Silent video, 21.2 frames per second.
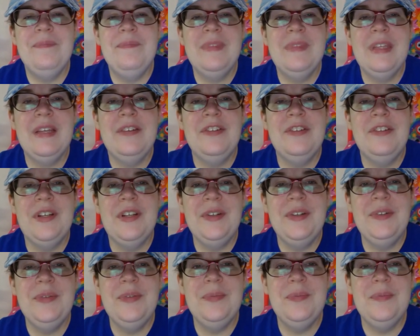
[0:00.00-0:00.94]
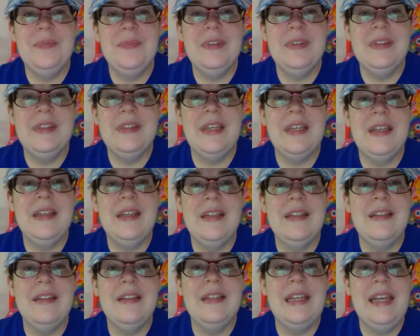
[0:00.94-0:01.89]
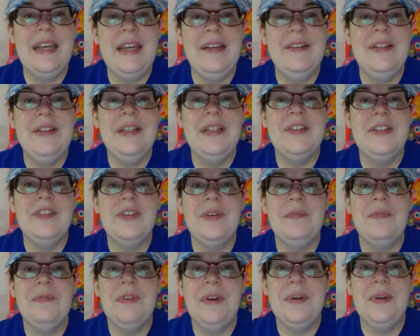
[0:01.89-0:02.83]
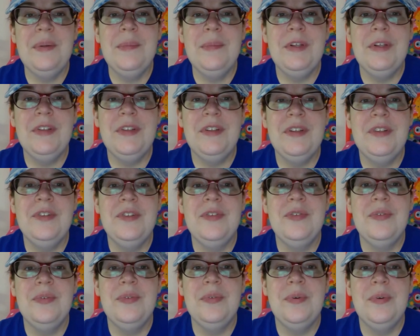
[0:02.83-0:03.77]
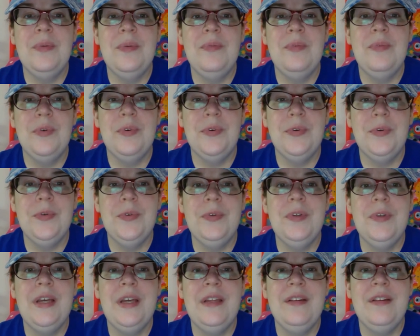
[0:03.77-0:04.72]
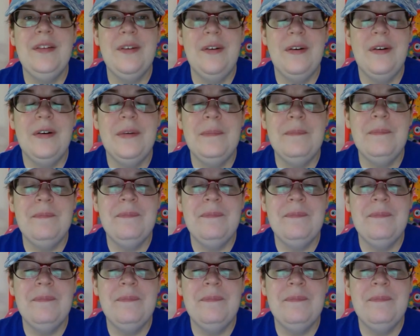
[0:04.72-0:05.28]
shares that the aliens are very much into rule and law.